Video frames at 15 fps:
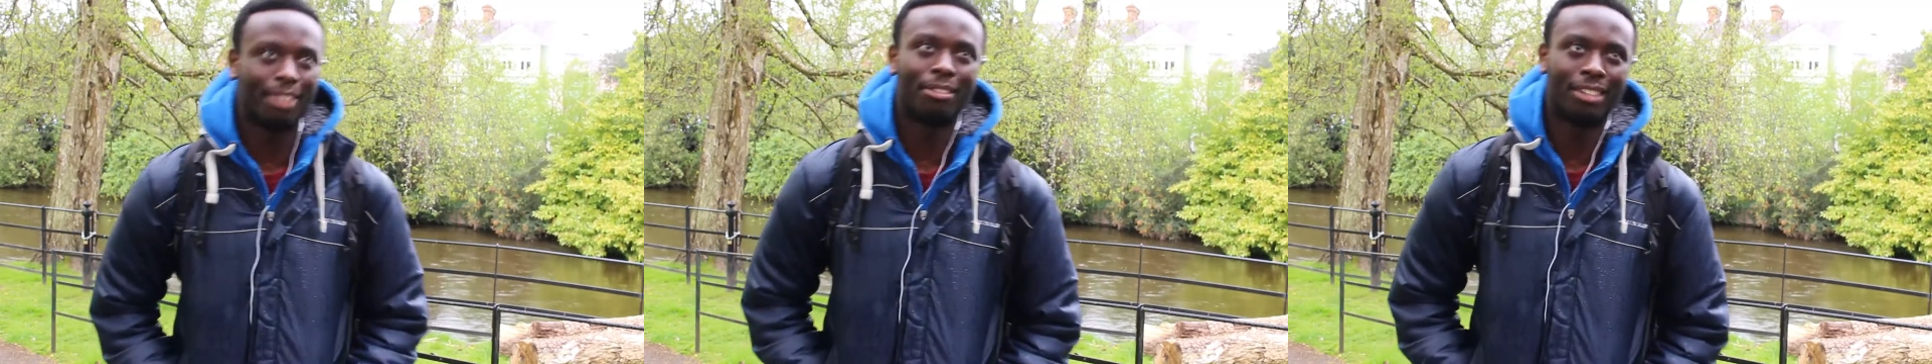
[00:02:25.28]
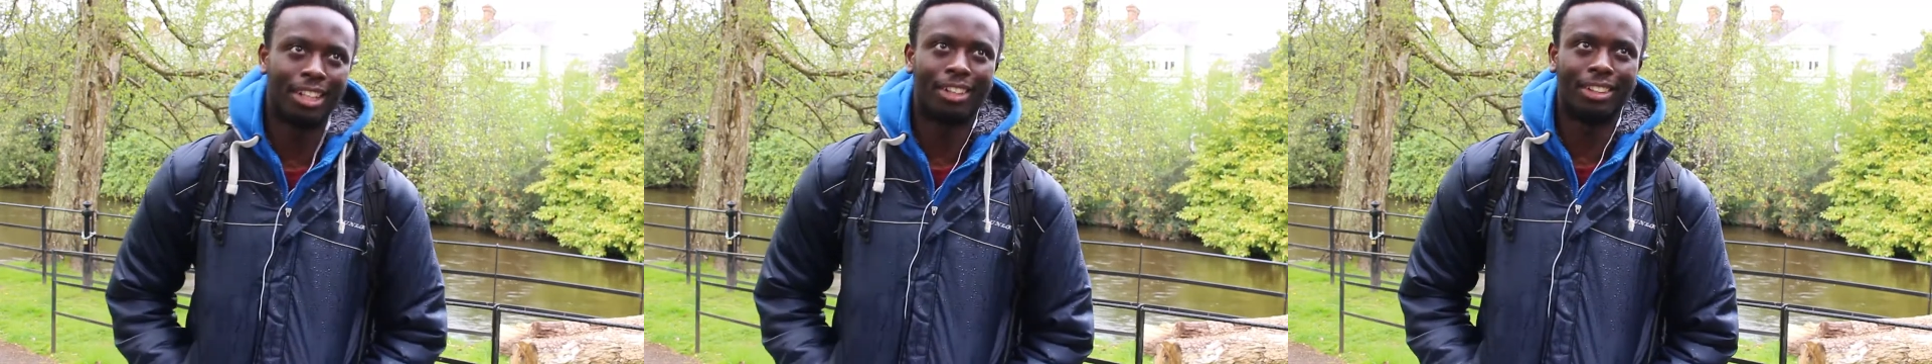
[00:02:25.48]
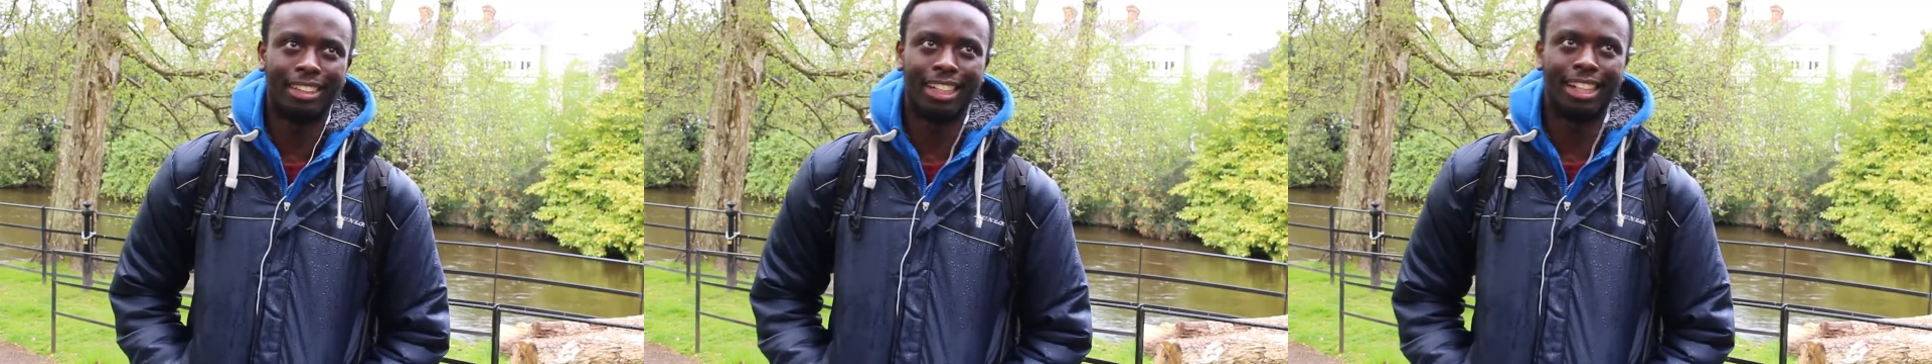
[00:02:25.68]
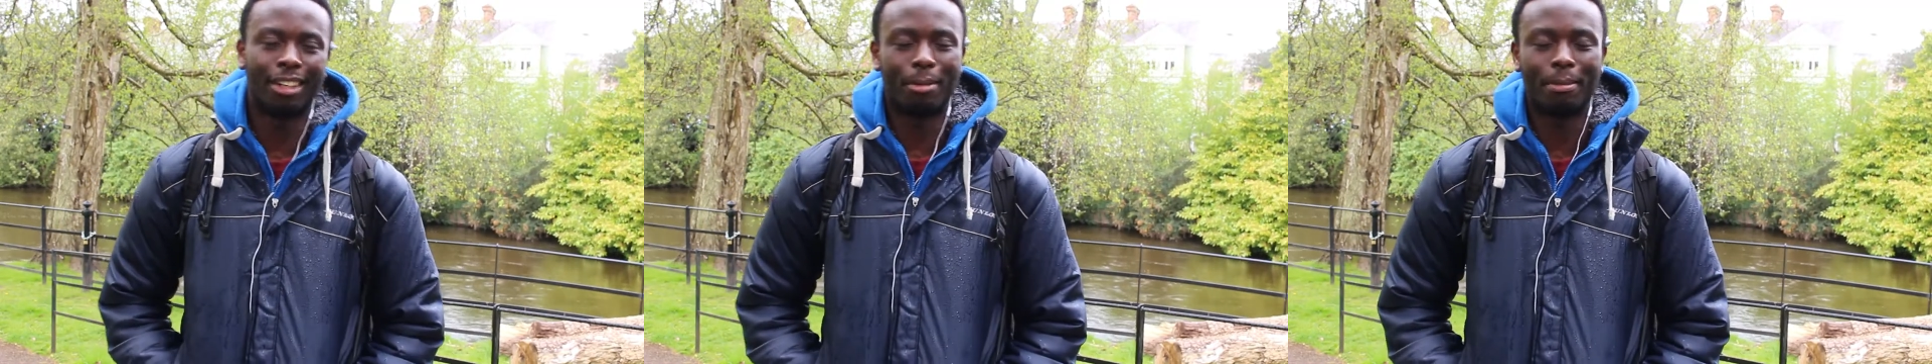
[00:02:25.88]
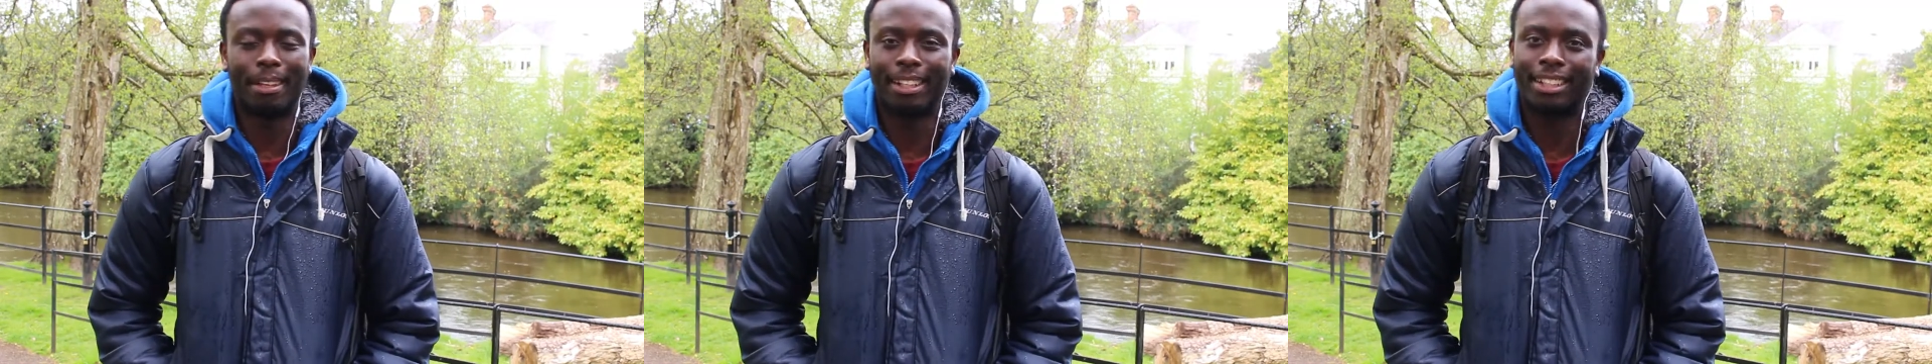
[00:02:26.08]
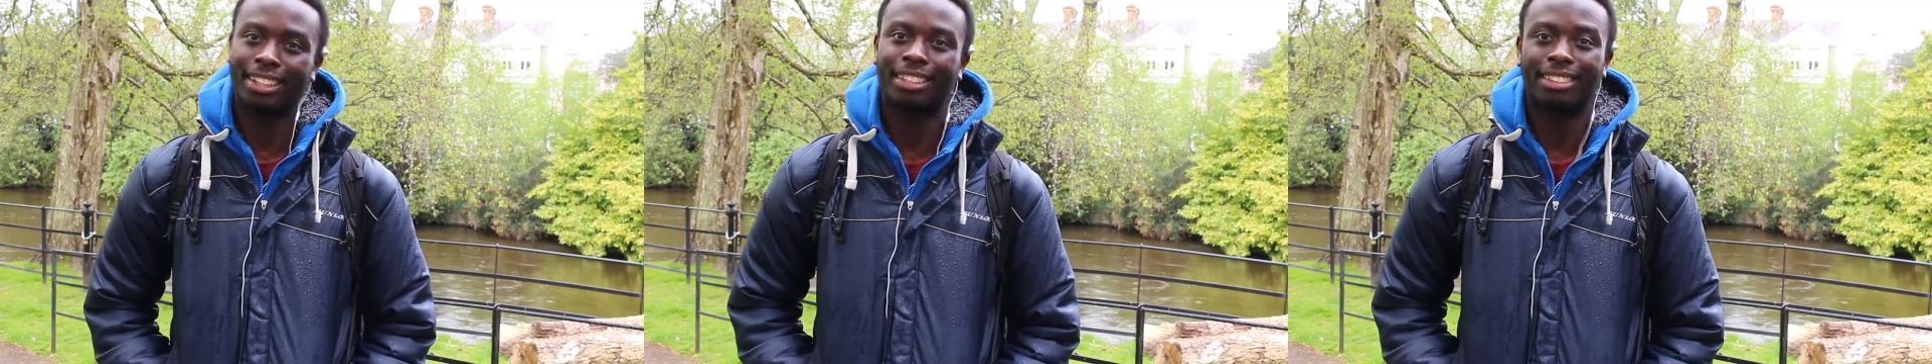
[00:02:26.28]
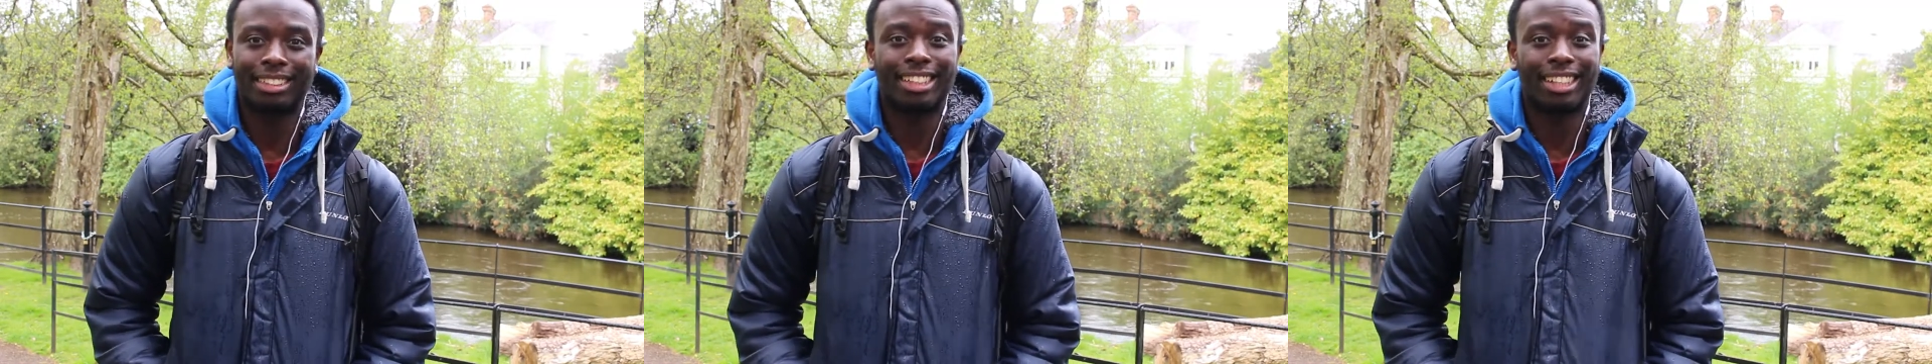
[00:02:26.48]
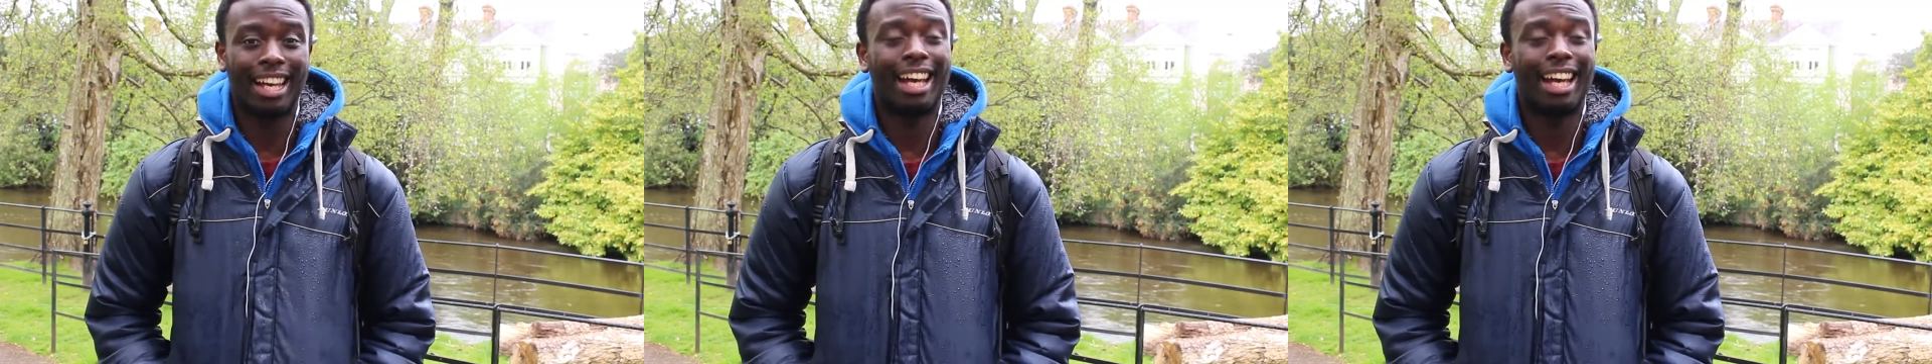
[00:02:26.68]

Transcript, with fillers: even though they're a bit. So